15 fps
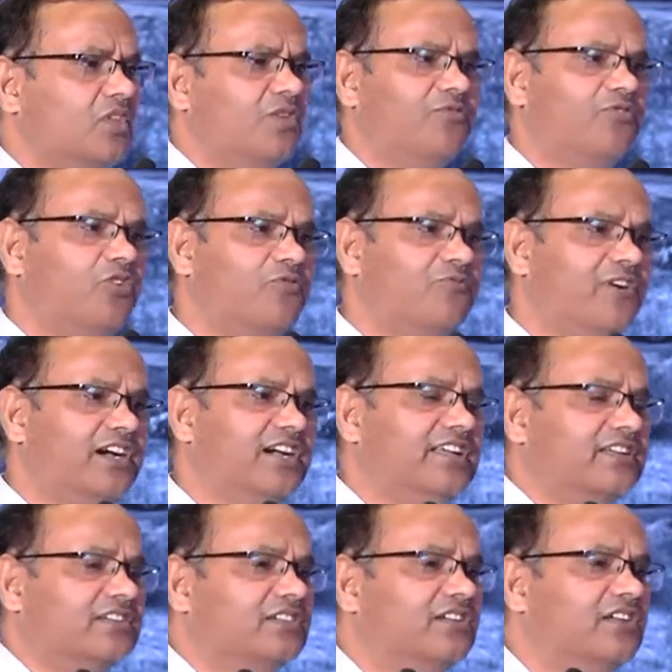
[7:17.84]
for
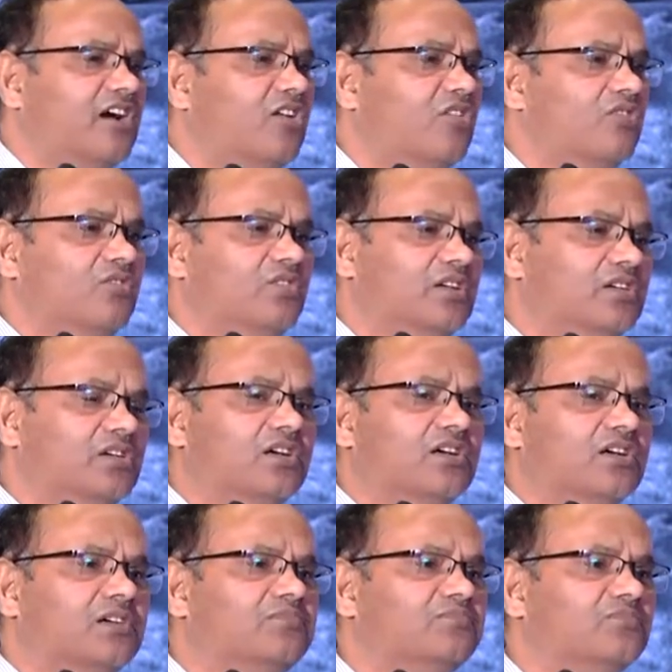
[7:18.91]
funding, now
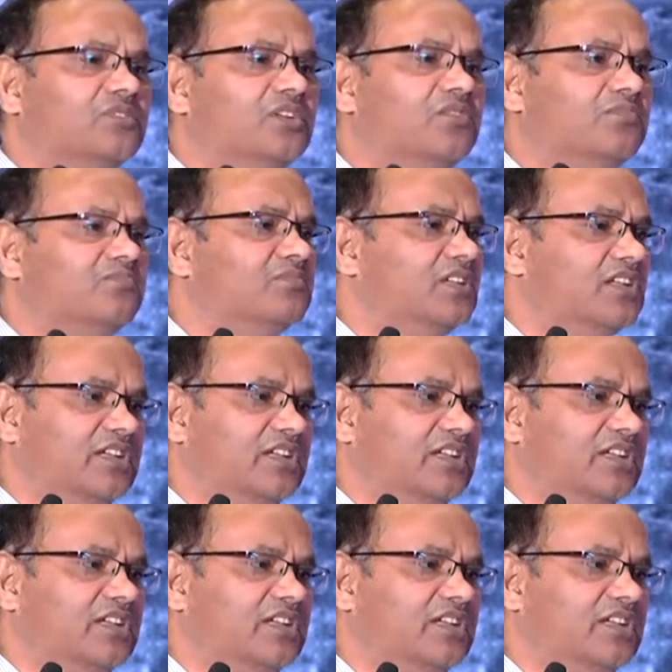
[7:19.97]
um,